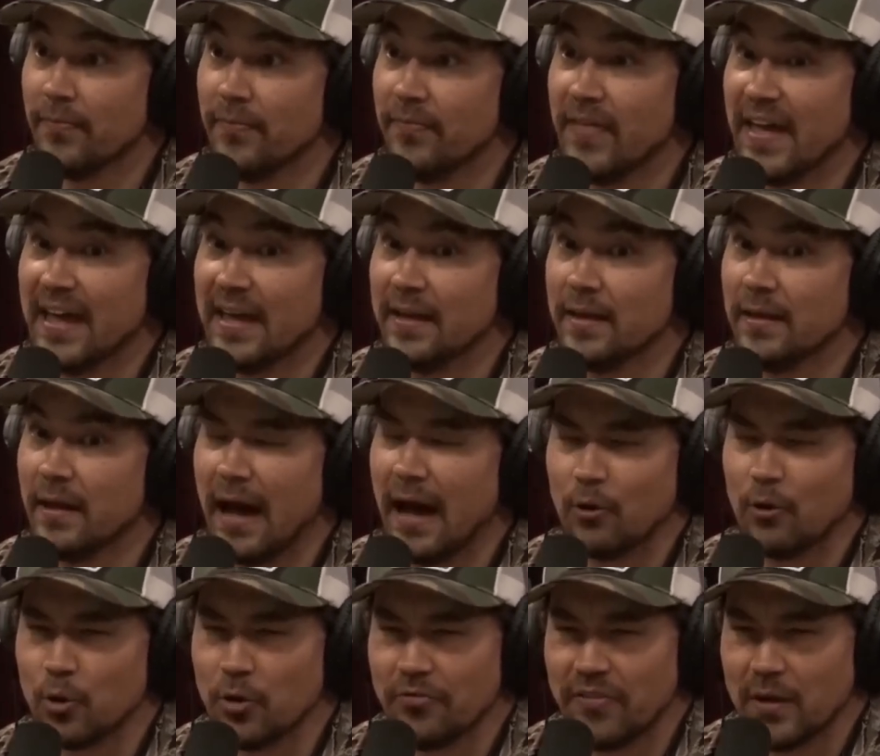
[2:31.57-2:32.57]
I
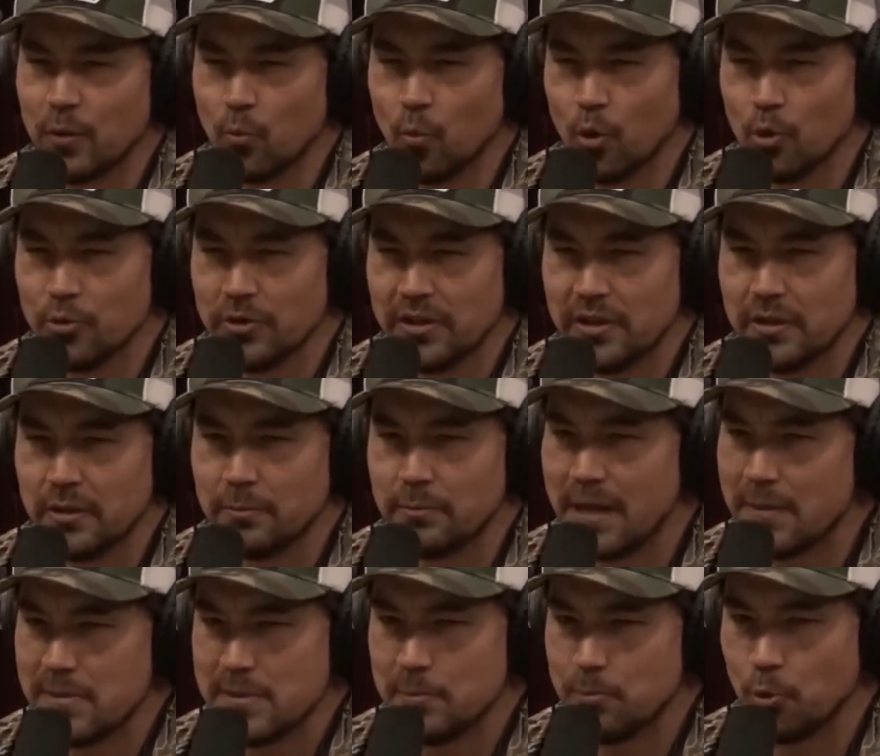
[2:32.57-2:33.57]
don't know if they wounded him,
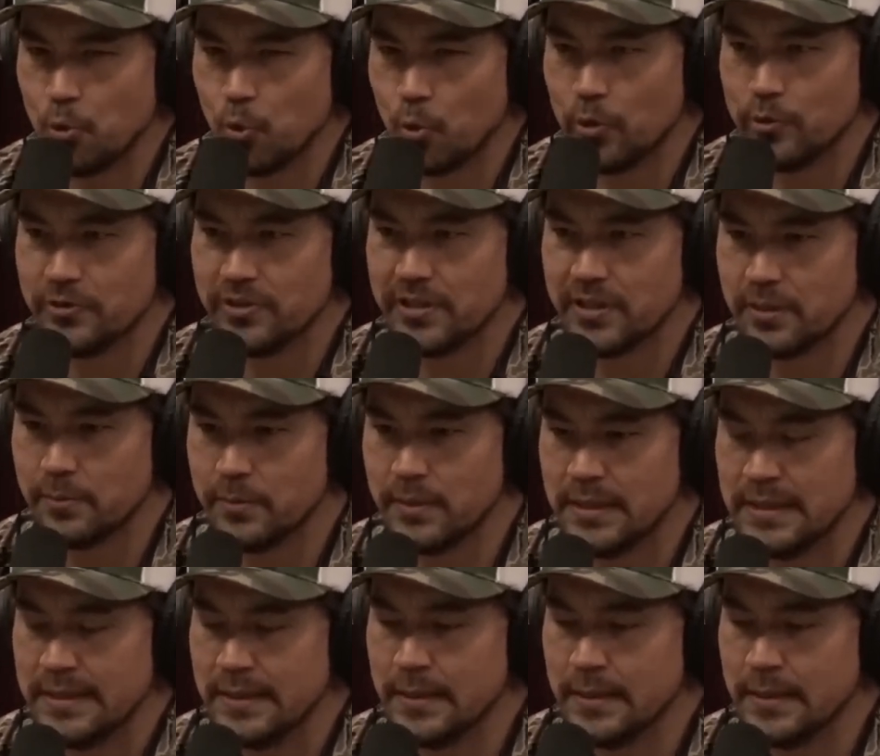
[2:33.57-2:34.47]
maybe wounded him,